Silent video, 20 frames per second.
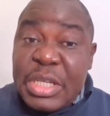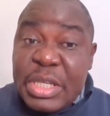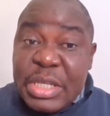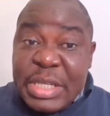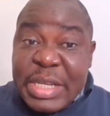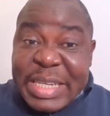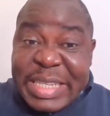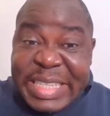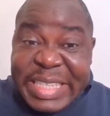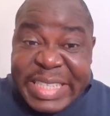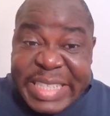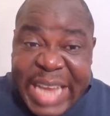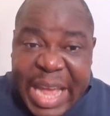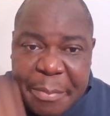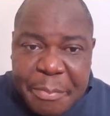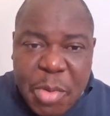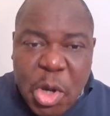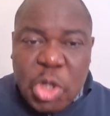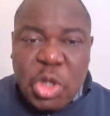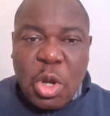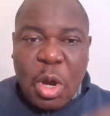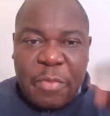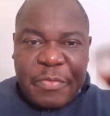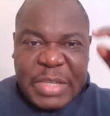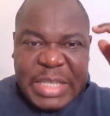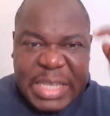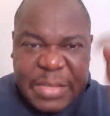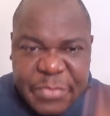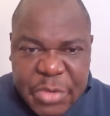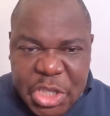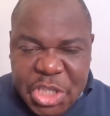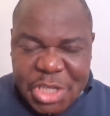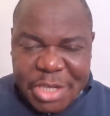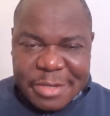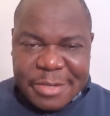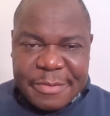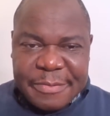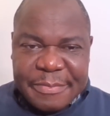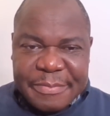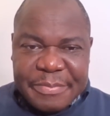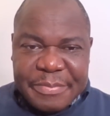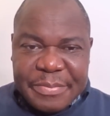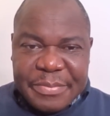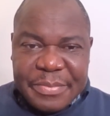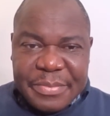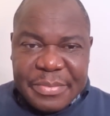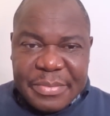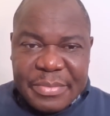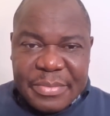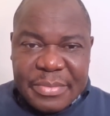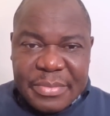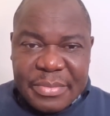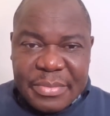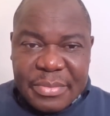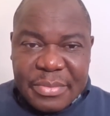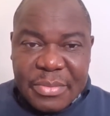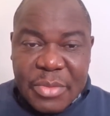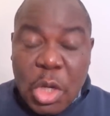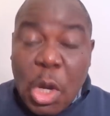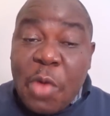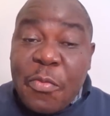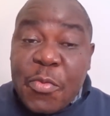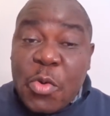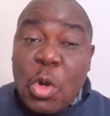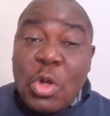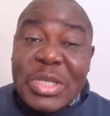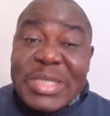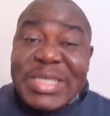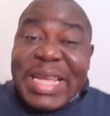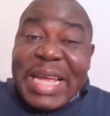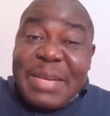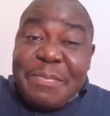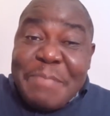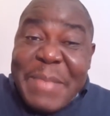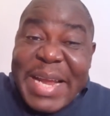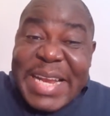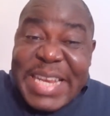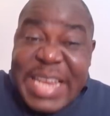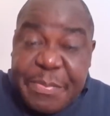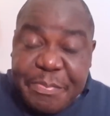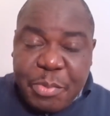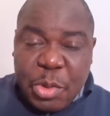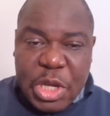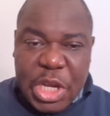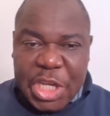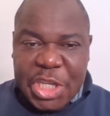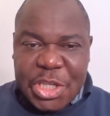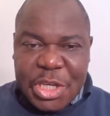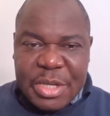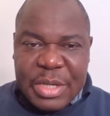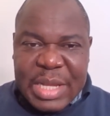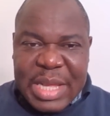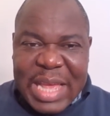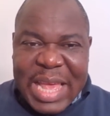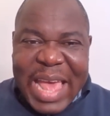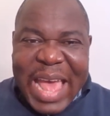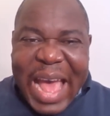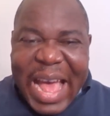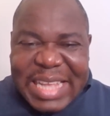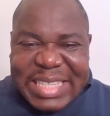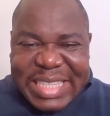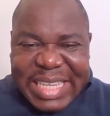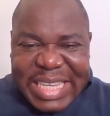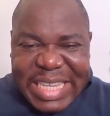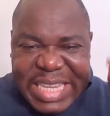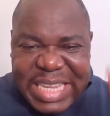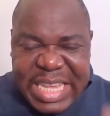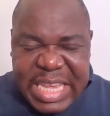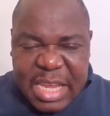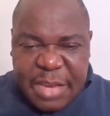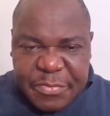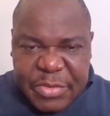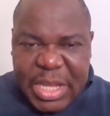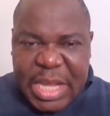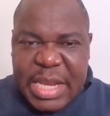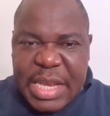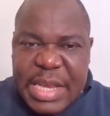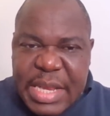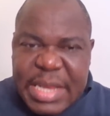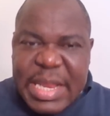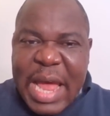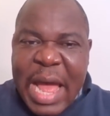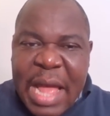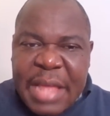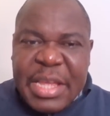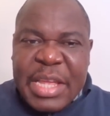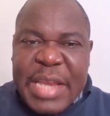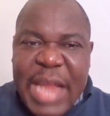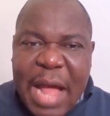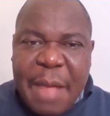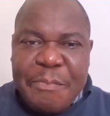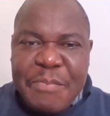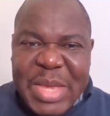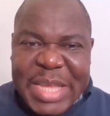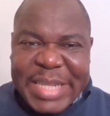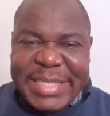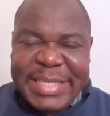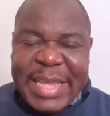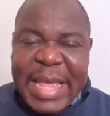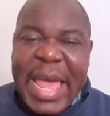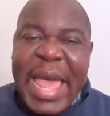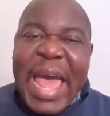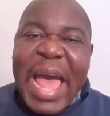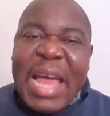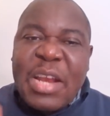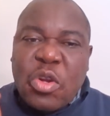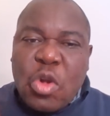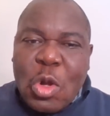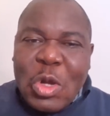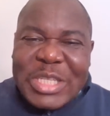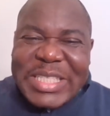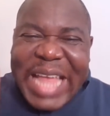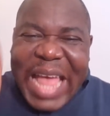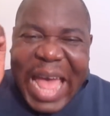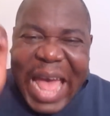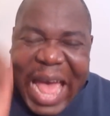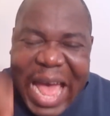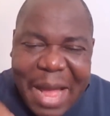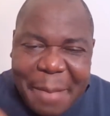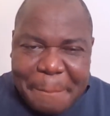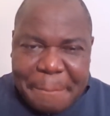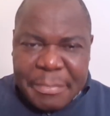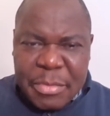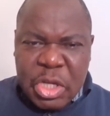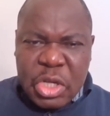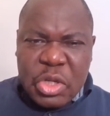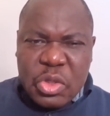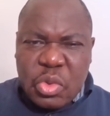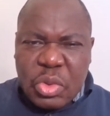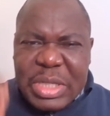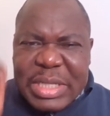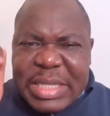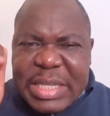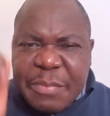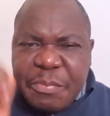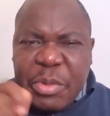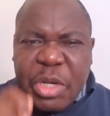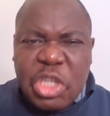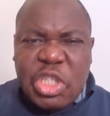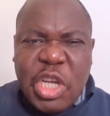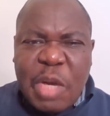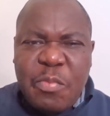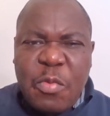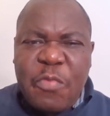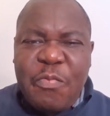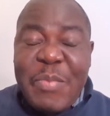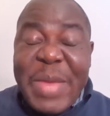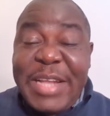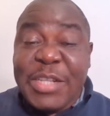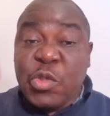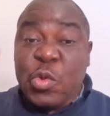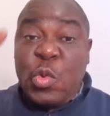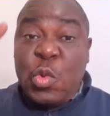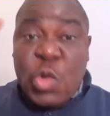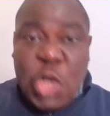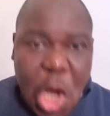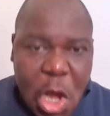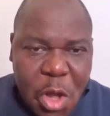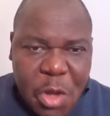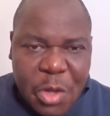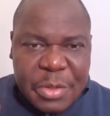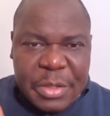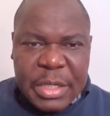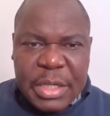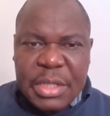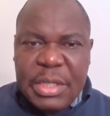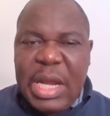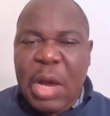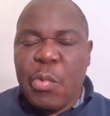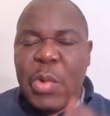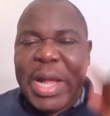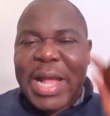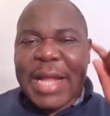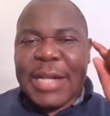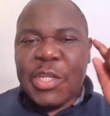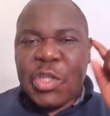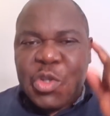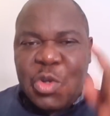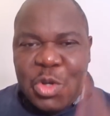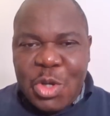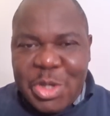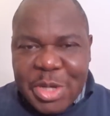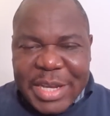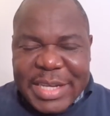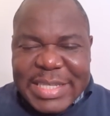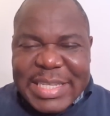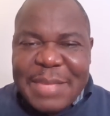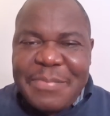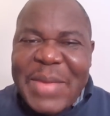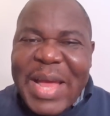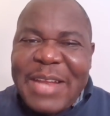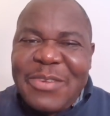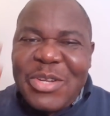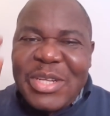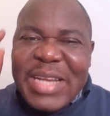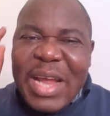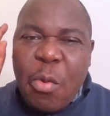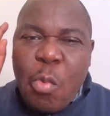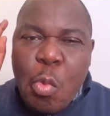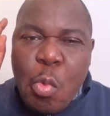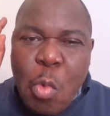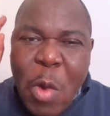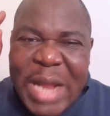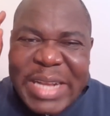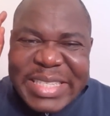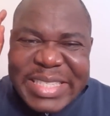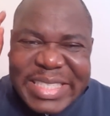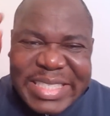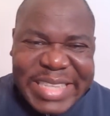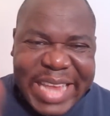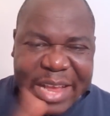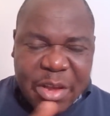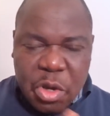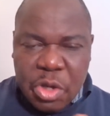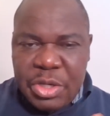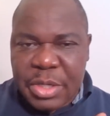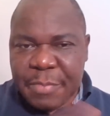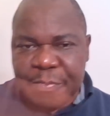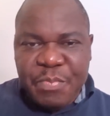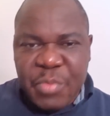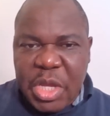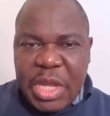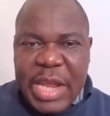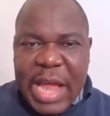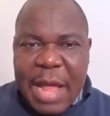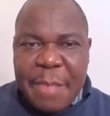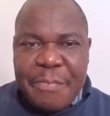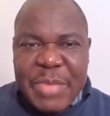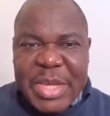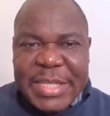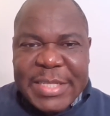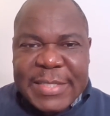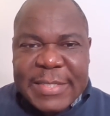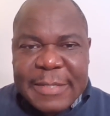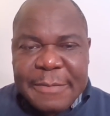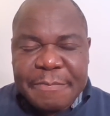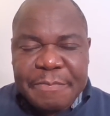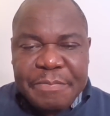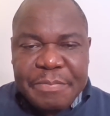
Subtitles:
The demon of division, of constant manipulation, has lived in our midst and caused harm to this liberation movement too long that we can't tolerate him another 1 second in our midst.